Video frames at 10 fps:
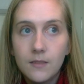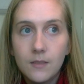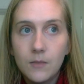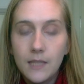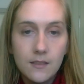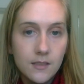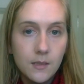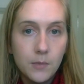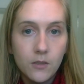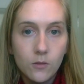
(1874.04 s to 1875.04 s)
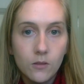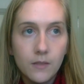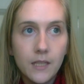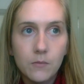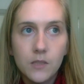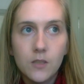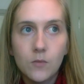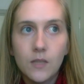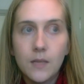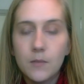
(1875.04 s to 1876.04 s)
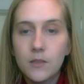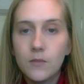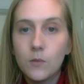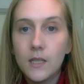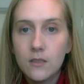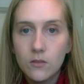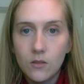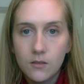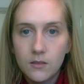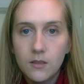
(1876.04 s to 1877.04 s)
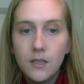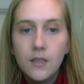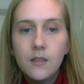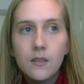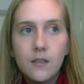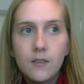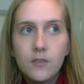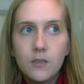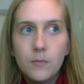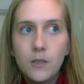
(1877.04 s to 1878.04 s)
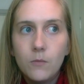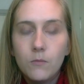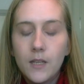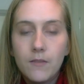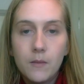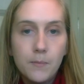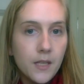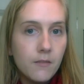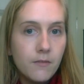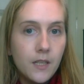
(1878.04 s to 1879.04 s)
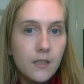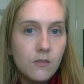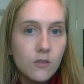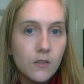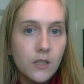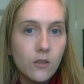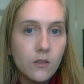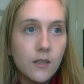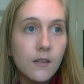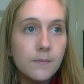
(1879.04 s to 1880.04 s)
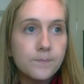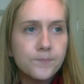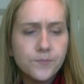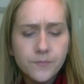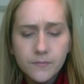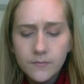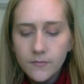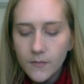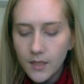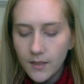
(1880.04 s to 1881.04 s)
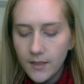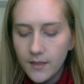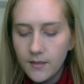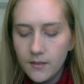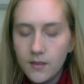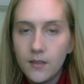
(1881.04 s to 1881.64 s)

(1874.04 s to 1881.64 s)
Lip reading: without slipping all around, which is what happens if you wear socks. I've just been having bare feet during yoga, and